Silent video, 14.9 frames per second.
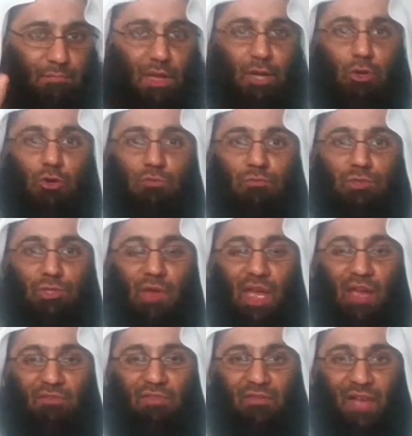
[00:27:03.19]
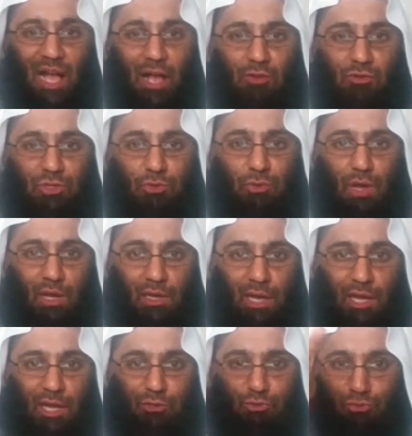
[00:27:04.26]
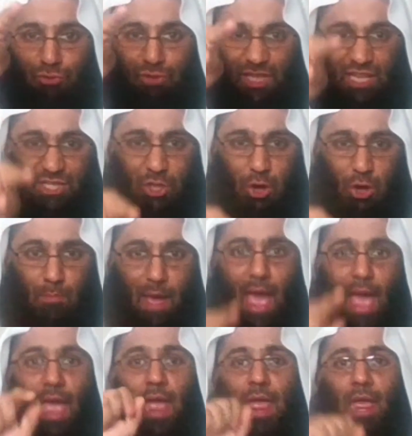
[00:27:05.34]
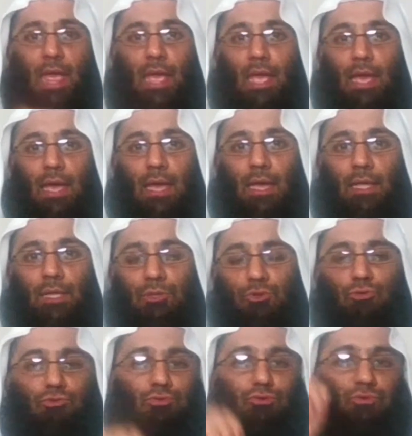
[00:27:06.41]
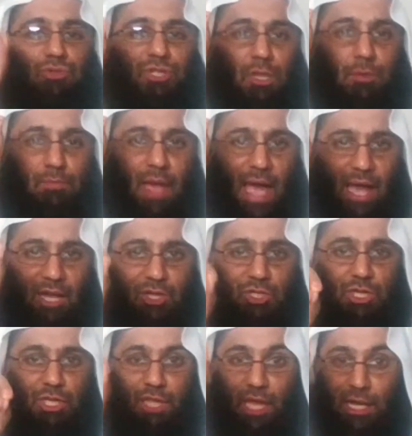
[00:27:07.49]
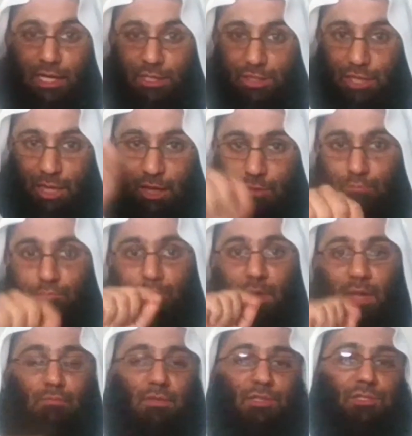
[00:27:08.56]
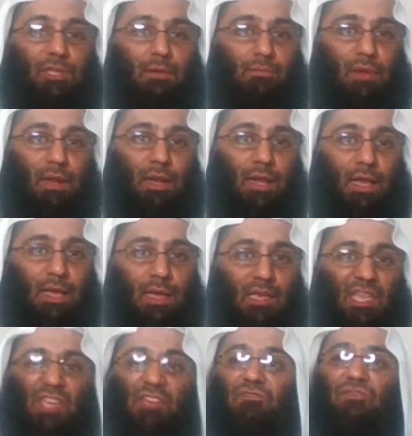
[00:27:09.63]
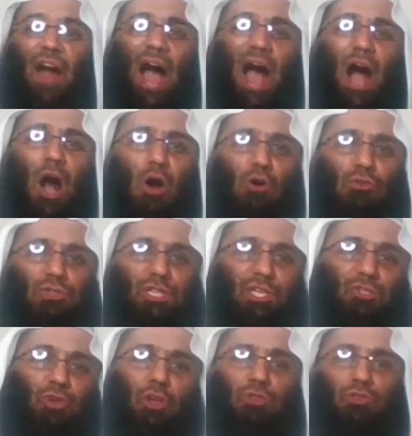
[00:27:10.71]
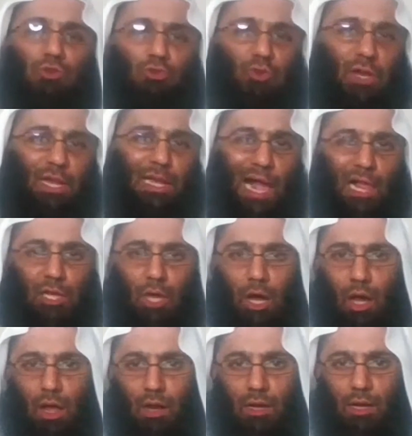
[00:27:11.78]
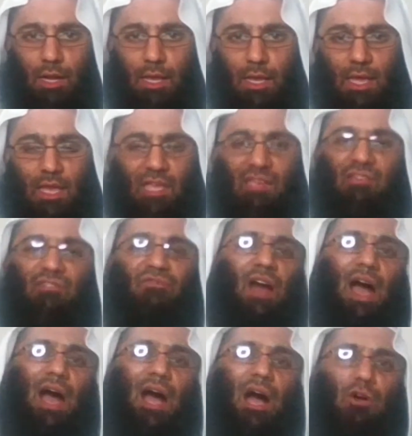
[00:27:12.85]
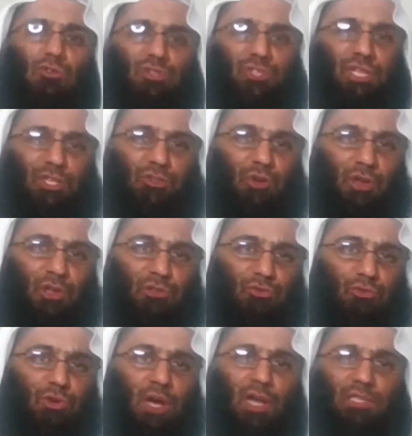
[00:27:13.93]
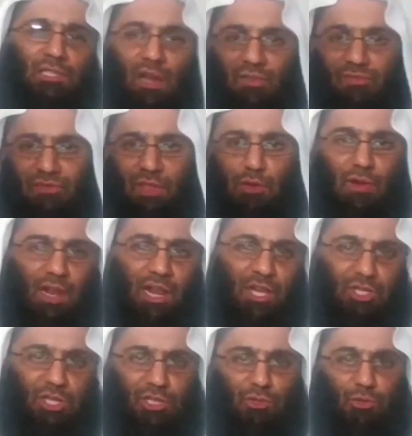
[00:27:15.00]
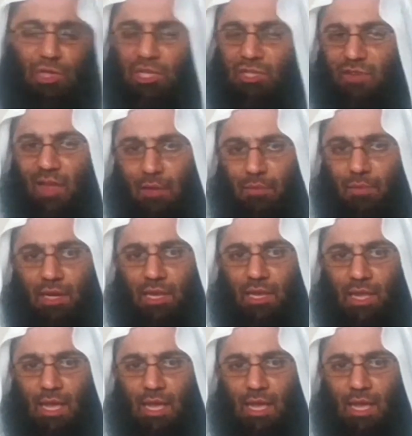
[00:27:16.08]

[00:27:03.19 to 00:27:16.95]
But whomsoever vows to Allah to disobey, to do some action that is impermissible, he vows he's going to drink alcohol. He vows he's going to cut off the relations with his family.